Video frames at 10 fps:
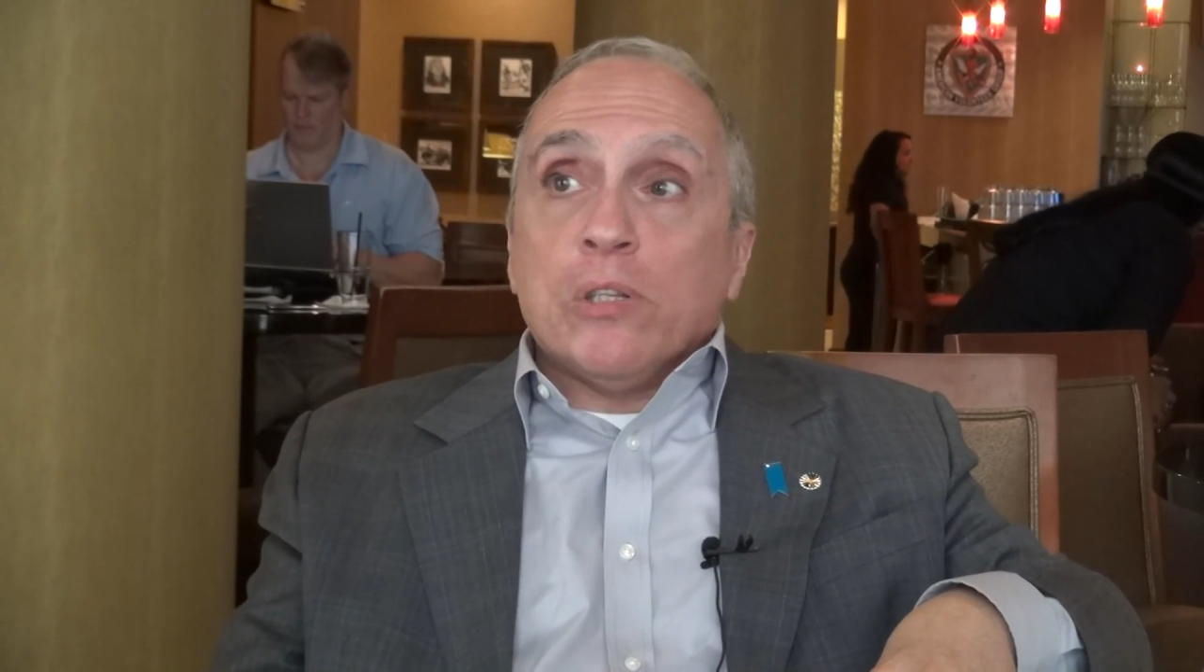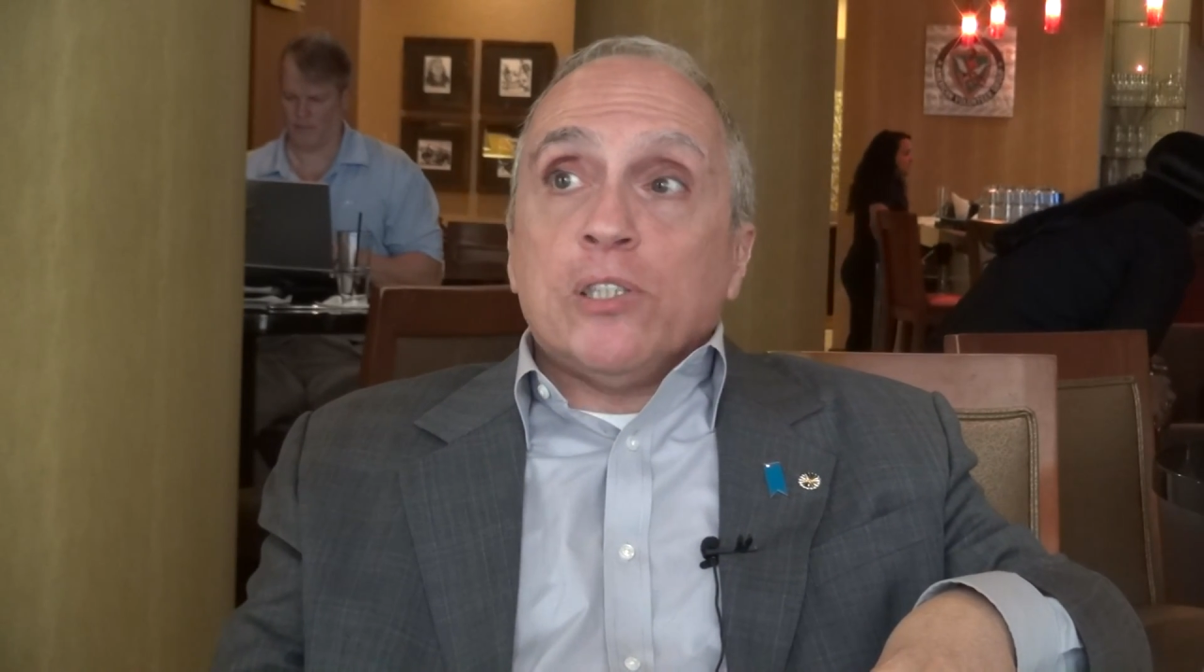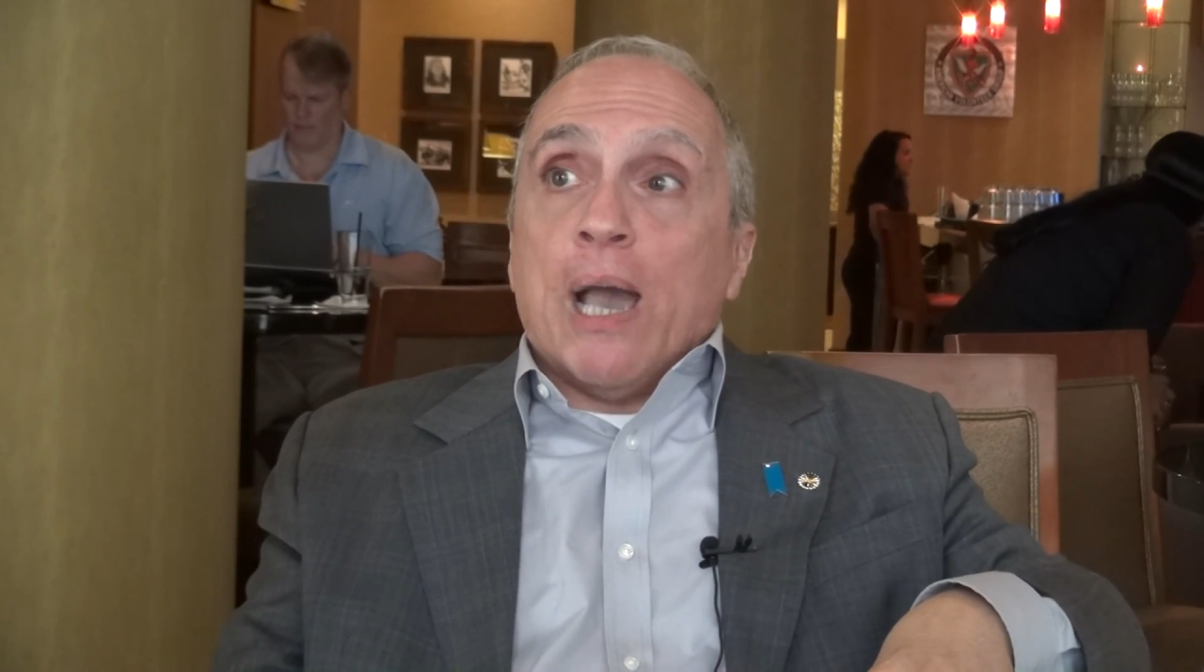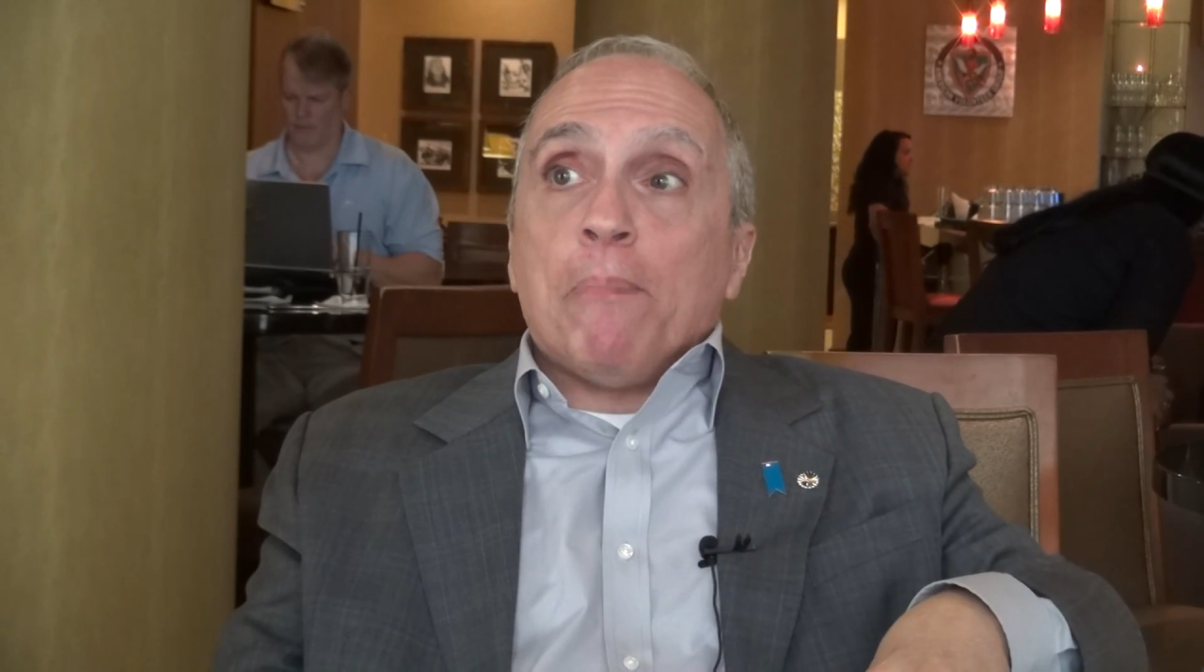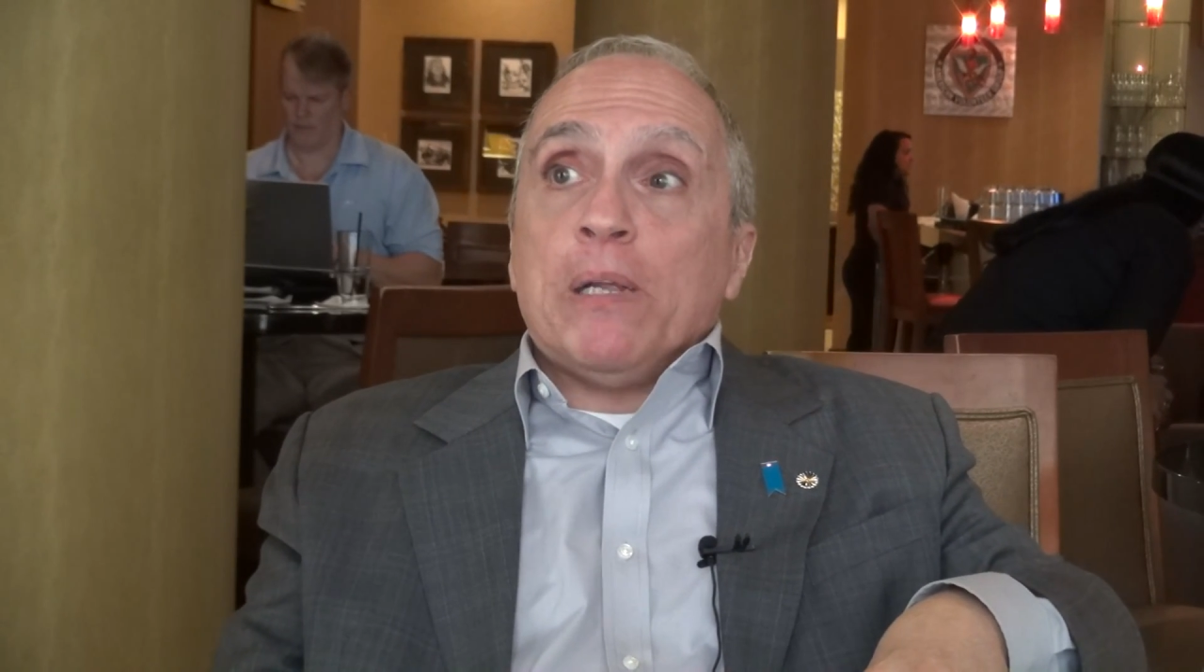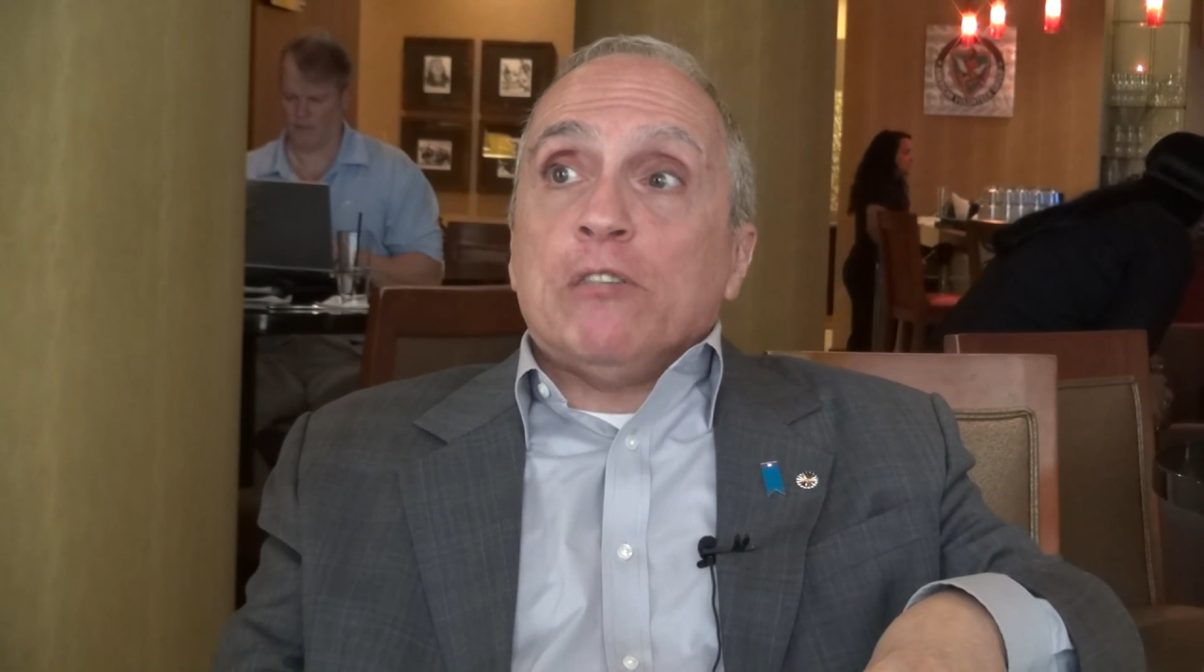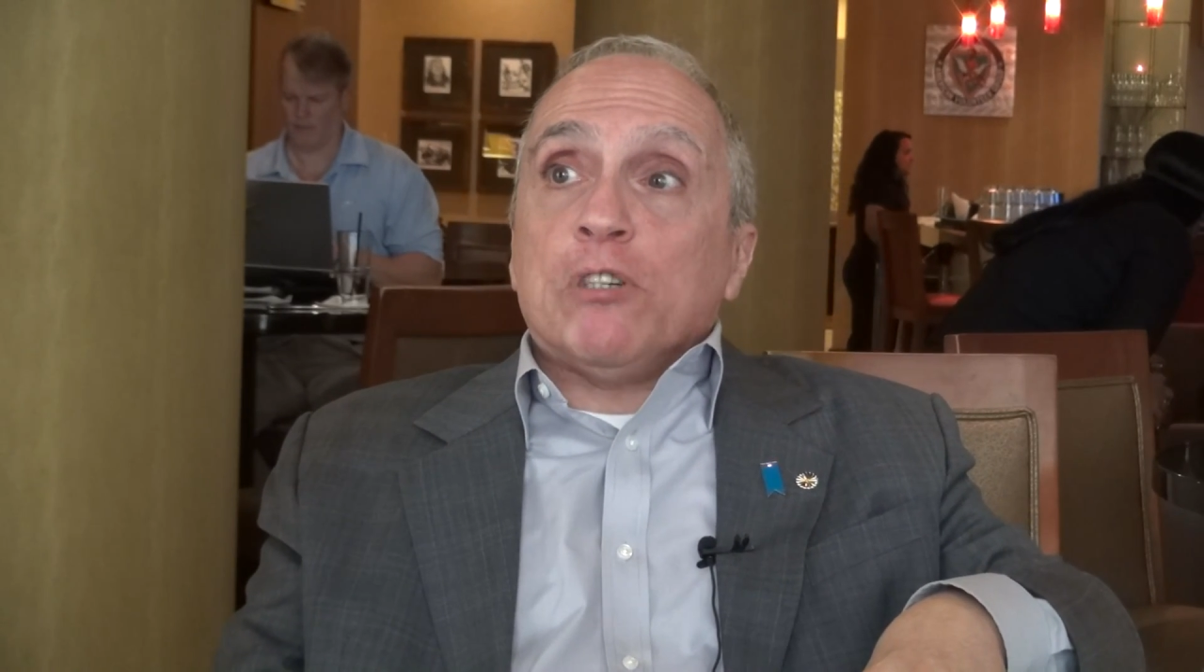the Japanese